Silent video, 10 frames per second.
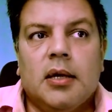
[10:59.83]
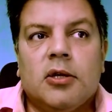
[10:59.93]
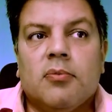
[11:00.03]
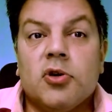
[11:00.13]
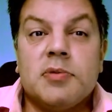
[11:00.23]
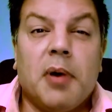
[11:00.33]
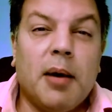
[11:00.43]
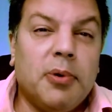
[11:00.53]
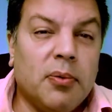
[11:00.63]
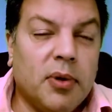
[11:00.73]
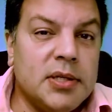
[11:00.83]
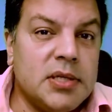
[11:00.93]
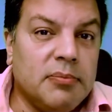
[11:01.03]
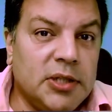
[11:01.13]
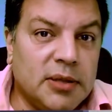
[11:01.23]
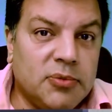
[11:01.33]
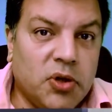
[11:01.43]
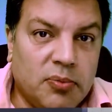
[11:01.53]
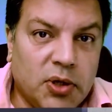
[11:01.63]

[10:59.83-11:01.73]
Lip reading: The most popular ones are medium-term